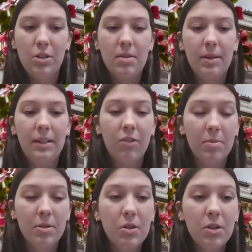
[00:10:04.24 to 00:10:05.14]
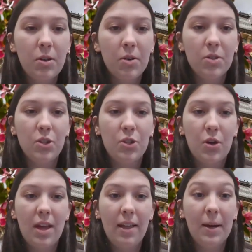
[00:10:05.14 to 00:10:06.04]
to do something in pharmaceuticals. And
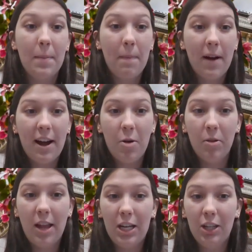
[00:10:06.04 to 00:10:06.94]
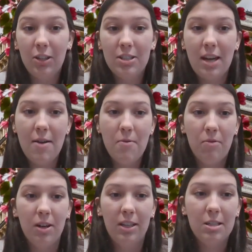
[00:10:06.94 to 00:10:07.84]
so that like biomolecular side
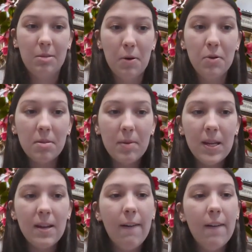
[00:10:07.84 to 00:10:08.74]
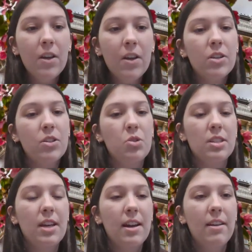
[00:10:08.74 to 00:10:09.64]
really spoke to me. So
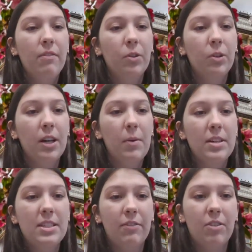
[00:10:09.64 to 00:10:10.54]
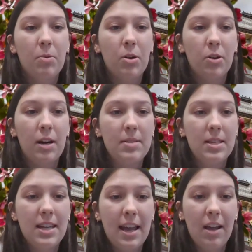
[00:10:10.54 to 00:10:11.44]
just kind of learning what different programs
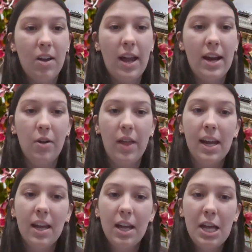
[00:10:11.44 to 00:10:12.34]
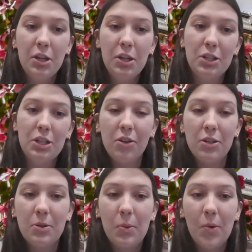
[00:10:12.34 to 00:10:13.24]
entail. I know like there's
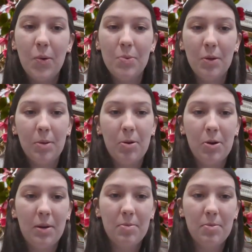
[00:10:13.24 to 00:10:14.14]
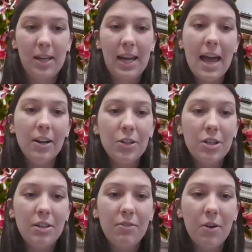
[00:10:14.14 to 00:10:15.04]
other schools where their programs are more like
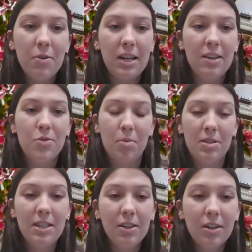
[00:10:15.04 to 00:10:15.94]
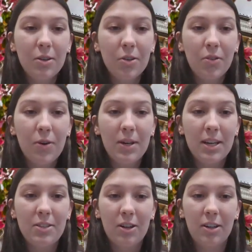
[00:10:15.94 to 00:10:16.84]
energy focused or materials
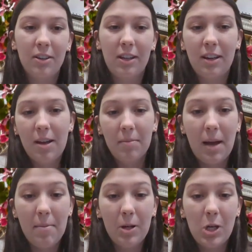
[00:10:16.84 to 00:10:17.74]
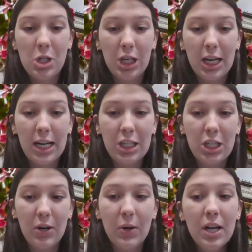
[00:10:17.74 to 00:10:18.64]
focused for chemical engineering.
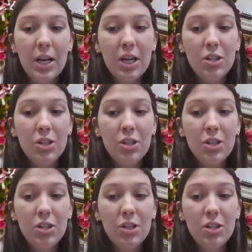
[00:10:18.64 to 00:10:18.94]
So